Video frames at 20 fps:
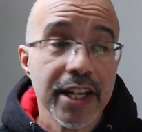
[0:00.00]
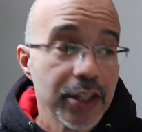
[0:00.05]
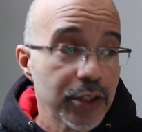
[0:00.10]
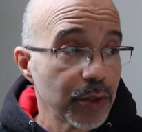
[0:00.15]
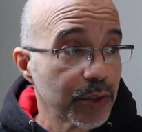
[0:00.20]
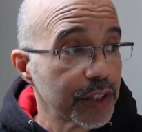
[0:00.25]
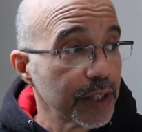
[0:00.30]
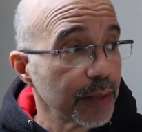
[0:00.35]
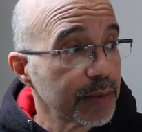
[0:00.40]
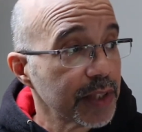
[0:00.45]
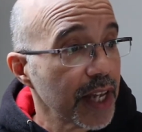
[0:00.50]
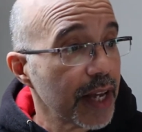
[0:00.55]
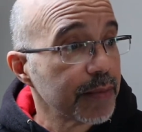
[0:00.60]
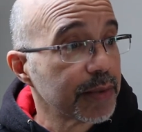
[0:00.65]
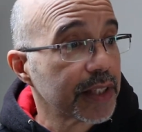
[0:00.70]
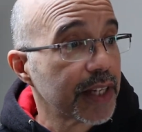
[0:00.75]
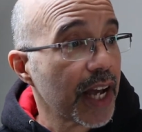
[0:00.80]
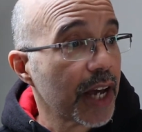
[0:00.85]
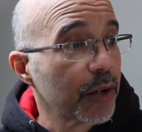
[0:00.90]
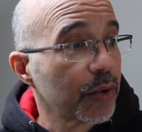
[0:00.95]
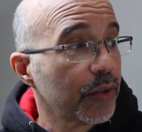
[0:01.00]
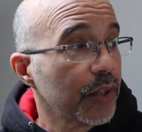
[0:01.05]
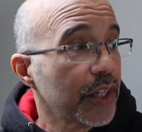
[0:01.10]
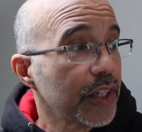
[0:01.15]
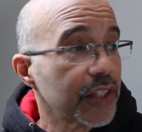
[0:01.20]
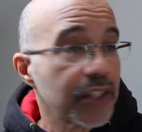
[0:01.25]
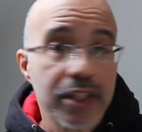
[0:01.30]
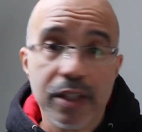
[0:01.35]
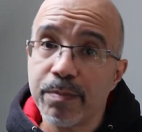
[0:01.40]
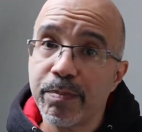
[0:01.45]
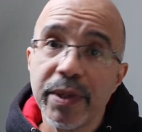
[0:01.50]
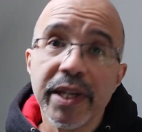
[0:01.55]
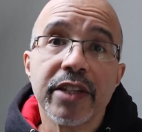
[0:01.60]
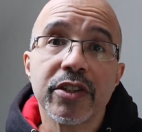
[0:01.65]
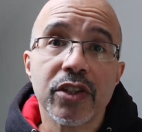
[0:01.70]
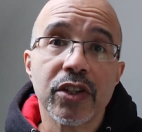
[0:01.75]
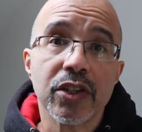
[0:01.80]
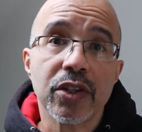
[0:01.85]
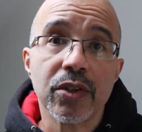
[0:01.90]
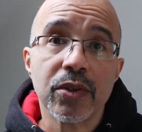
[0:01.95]
So sometimes God will speak
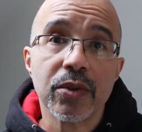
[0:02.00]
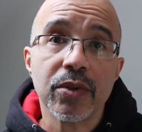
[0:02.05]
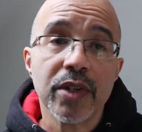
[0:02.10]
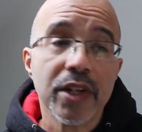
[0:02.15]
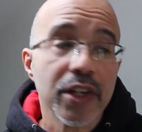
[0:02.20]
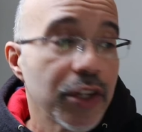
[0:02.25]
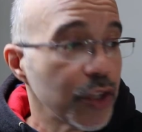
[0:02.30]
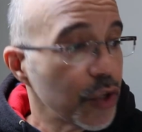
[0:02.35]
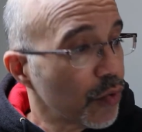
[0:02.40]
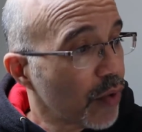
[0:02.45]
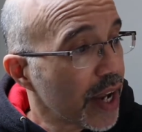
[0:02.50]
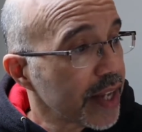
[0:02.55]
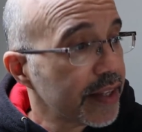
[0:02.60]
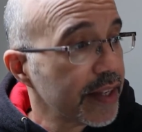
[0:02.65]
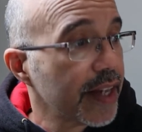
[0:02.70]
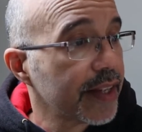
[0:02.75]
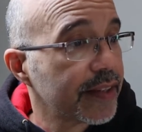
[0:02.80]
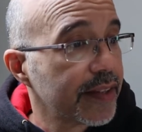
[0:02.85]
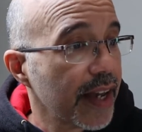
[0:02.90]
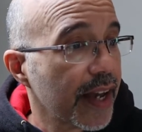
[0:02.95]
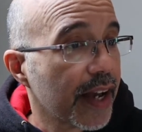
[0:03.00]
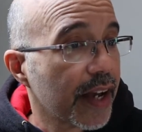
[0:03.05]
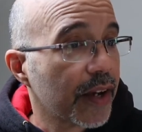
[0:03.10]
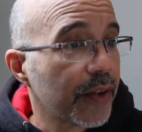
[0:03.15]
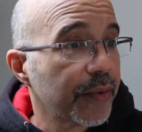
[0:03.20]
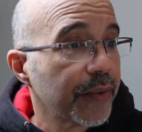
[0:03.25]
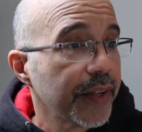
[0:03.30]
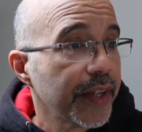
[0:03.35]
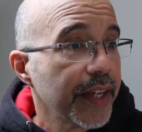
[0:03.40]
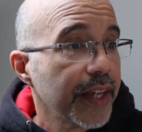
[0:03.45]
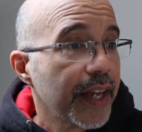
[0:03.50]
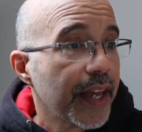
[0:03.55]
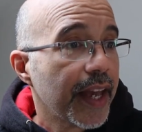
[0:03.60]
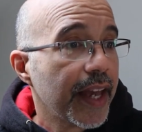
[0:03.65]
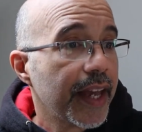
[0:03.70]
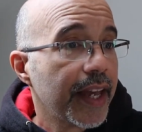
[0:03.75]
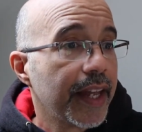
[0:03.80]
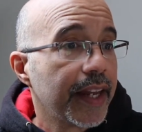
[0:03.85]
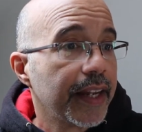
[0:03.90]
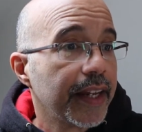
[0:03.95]
to you, you write that down,
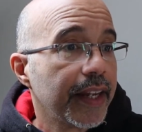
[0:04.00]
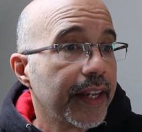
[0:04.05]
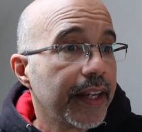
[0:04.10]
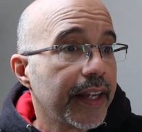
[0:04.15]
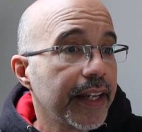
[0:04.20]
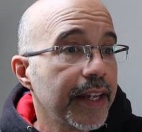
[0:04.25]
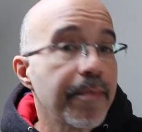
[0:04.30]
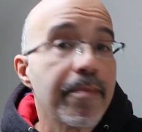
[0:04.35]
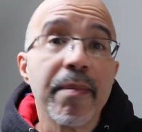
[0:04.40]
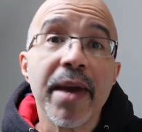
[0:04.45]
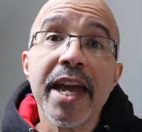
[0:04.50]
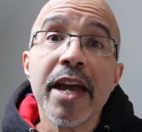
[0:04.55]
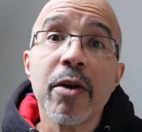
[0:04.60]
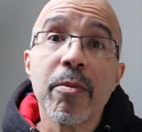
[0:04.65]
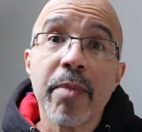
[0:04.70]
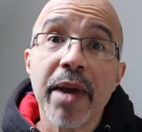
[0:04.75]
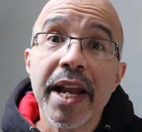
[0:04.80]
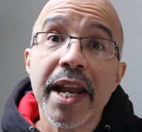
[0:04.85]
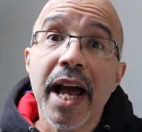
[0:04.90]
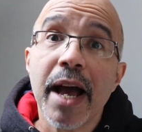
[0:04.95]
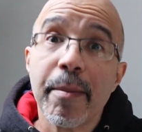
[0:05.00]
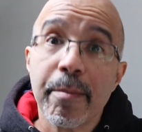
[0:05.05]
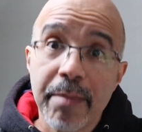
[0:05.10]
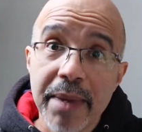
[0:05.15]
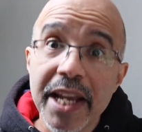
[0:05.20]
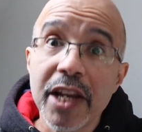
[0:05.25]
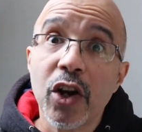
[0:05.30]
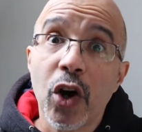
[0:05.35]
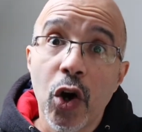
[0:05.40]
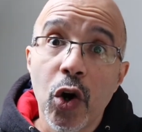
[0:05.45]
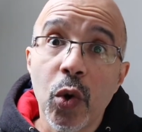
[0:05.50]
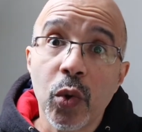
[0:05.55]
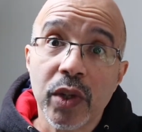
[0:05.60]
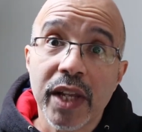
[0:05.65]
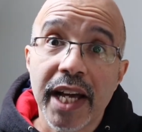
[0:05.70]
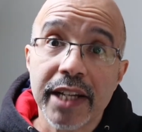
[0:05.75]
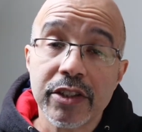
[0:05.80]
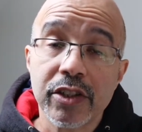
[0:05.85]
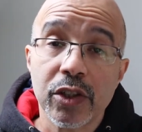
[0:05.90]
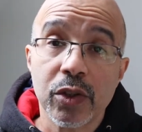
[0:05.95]
and it may or may not mean a whole
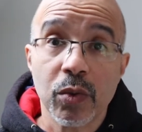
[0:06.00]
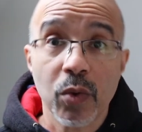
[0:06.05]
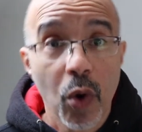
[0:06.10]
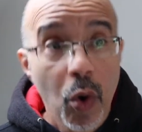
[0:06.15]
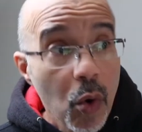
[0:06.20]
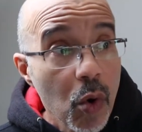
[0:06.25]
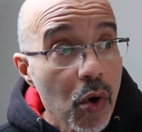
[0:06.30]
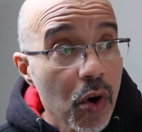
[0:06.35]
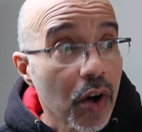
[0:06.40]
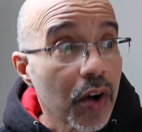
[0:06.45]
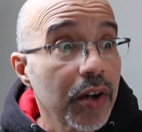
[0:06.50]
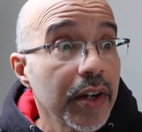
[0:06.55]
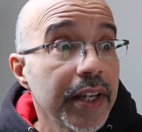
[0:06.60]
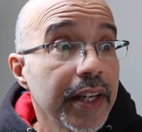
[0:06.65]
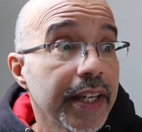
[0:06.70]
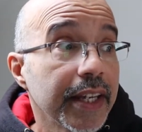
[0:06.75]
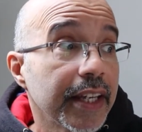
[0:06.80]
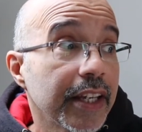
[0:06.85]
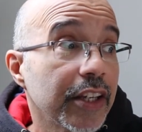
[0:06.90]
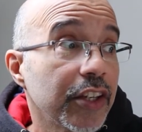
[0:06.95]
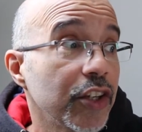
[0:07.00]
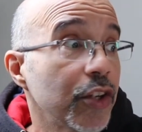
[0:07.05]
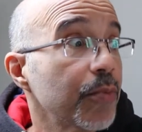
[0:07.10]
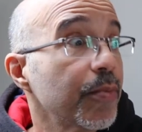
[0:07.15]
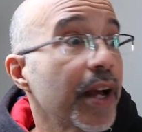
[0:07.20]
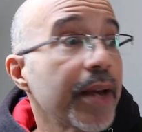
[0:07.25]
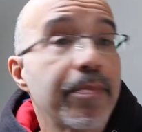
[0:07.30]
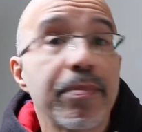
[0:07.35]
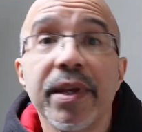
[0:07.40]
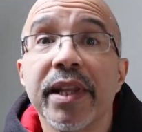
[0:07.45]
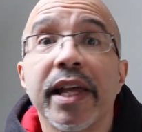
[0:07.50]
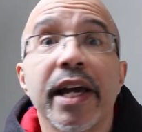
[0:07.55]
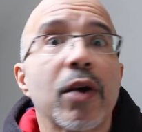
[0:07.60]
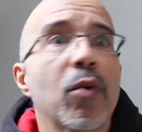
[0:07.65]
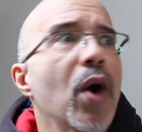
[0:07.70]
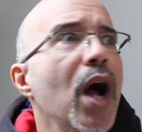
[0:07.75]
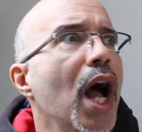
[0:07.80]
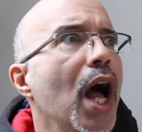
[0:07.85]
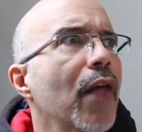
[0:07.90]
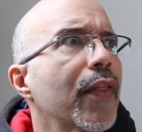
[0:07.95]
lot to you, or you might be like,
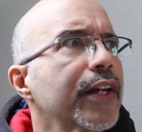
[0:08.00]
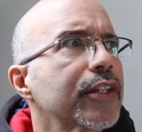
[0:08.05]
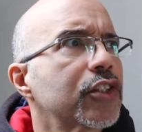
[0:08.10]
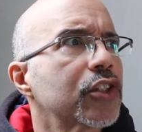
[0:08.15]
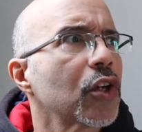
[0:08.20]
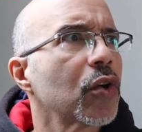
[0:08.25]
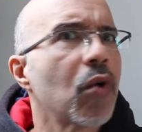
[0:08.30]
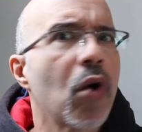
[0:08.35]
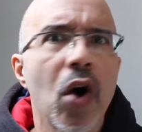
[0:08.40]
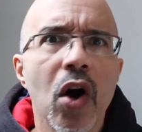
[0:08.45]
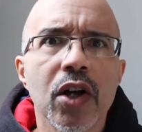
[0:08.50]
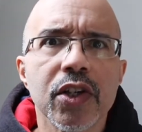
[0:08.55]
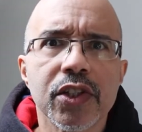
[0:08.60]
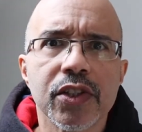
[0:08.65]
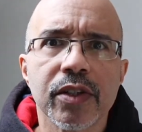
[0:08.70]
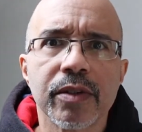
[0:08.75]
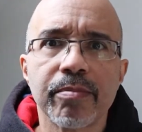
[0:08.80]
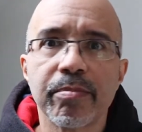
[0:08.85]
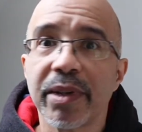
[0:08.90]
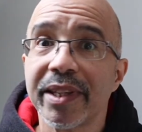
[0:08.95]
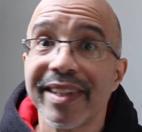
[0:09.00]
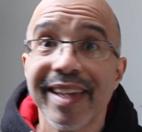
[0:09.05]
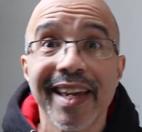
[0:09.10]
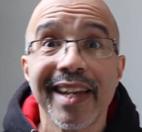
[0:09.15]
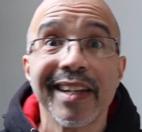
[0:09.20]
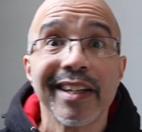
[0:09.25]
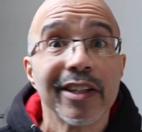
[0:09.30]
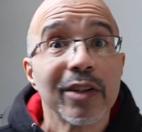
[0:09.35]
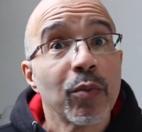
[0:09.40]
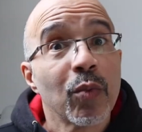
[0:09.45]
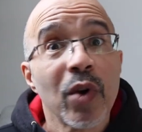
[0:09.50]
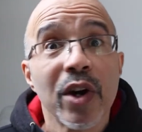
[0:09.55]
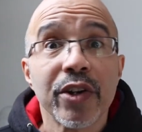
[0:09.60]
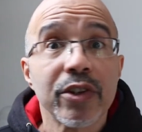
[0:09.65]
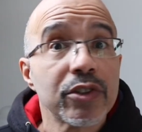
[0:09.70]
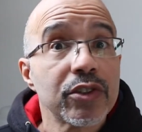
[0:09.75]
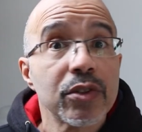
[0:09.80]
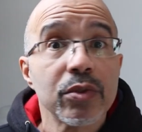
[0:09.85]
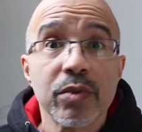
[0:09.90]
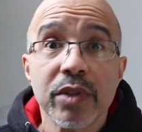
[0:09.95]
wow, that's so awesome. But then 1
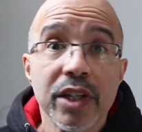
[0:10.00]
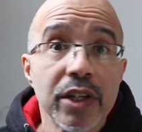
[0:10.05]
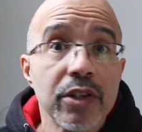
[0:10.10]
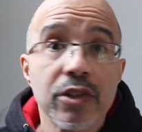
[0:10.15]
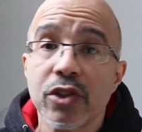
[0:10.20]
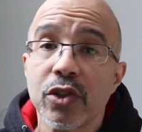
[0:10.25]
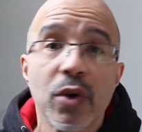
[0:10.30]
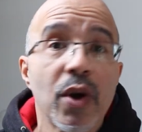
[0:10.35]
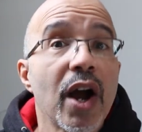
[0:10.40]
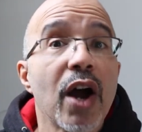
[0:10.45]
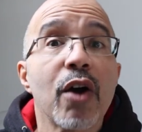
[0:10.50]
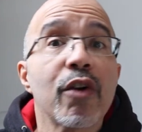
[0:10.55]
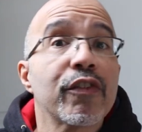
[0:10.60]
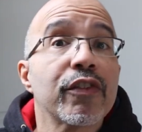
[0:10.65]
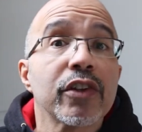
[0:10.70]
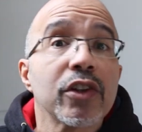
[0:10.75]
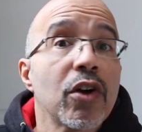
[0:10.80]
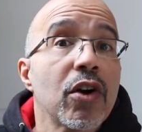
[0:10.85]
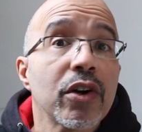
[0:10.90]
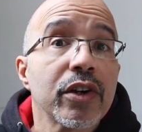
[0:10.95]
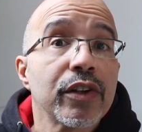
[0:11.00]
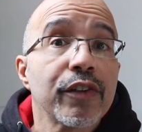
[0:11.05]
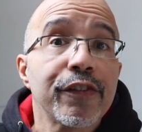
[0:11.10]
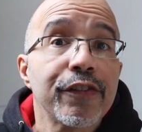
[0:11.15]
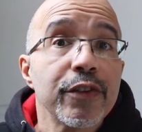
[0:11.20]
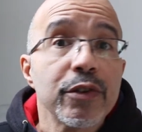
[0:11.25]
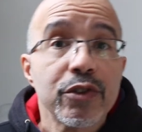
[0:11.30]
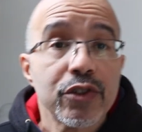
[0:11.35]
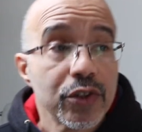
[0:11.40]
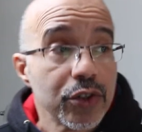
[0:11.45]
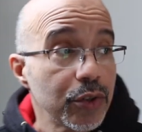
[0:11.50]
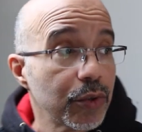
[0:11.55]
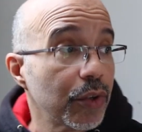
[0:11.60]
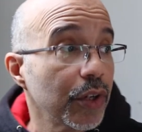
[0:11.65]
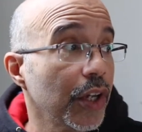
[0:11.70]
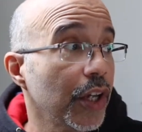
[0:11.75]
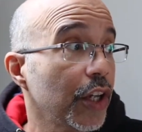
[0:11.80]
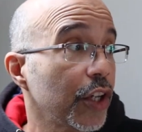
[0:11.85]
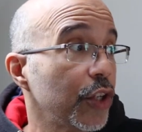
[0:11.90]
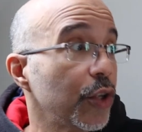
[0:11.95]
or 2 years or however long in the future,
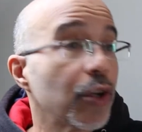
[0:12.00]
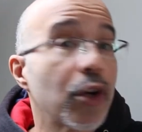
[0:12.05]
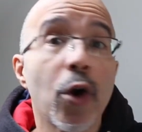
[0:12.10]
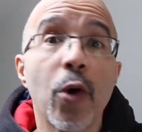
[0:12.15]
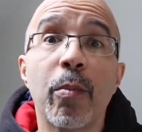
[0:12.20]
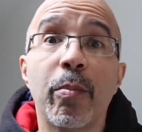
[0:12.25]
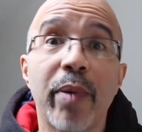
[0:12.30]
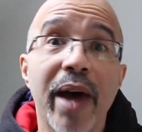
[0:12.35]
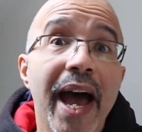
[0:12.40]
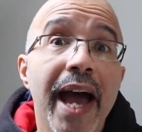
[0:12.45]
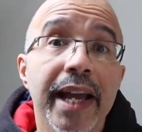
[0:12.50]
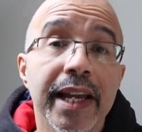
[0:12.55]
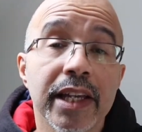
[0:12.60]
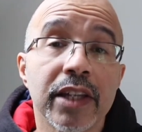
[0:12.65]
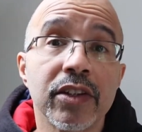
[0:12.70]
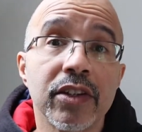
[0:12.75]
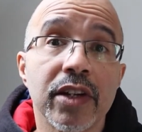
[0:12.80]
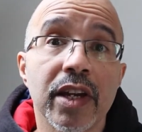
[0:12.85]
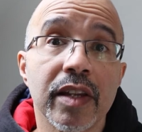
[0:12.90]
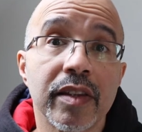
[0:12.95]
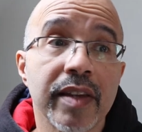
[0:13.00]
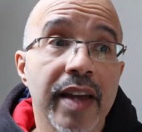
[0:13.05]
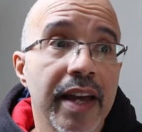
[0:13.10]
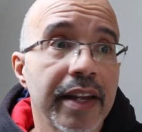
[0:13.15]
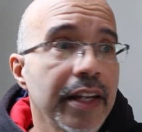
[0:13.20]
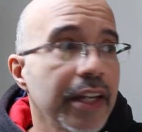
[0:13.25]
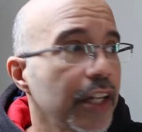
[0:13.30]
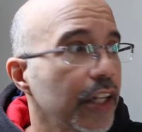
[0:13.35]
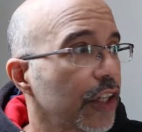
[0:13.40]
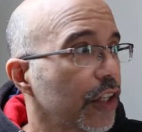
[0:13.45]
you go back and look at that.